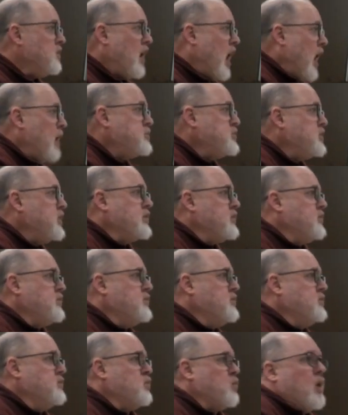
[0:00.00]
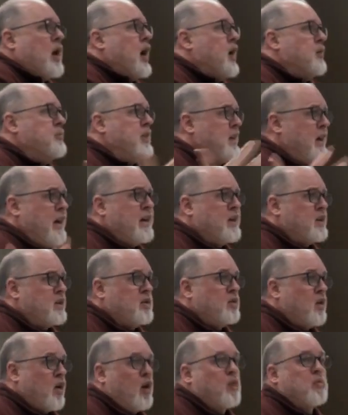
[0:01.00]
Objects qua
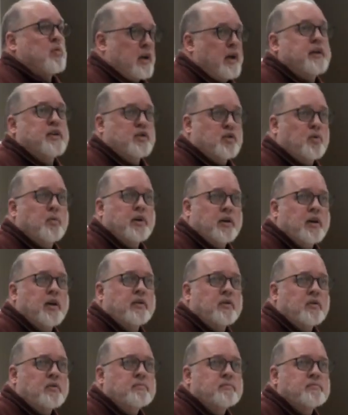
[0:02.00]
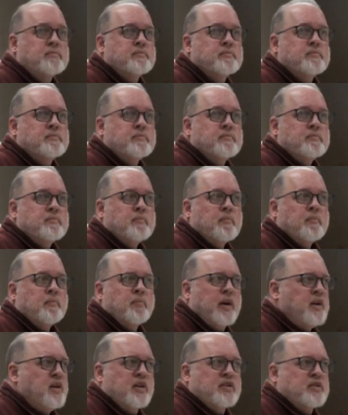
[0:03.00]
mechanical are related to one another,
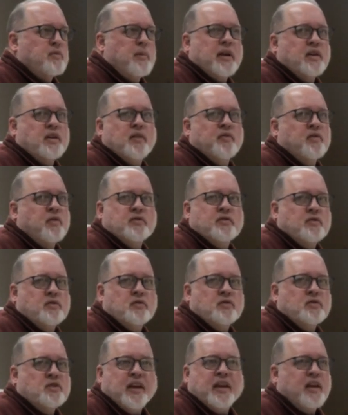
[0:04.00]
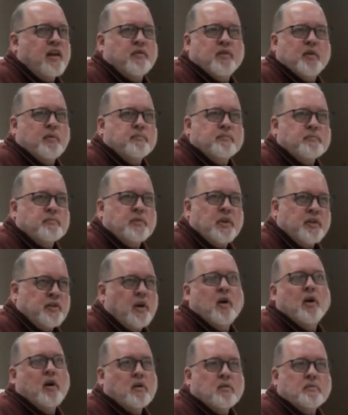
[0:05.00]
but it doesn't make a difference to any of them that
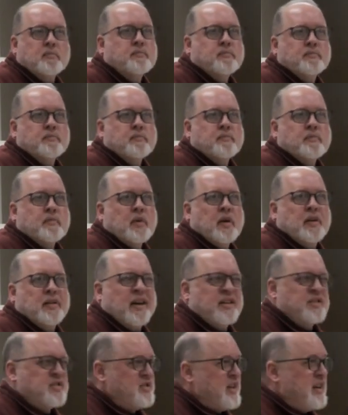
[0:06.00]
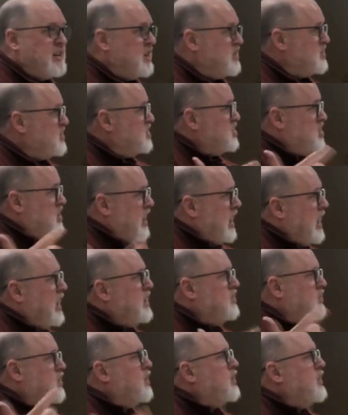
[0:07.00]
they are. That is to say, it doesn't
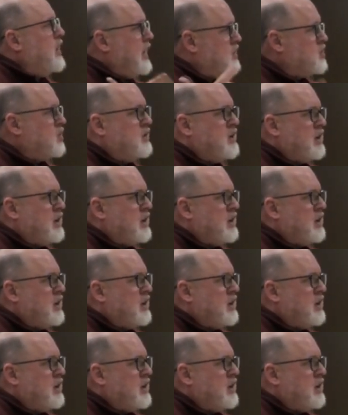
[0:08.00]
change their nature.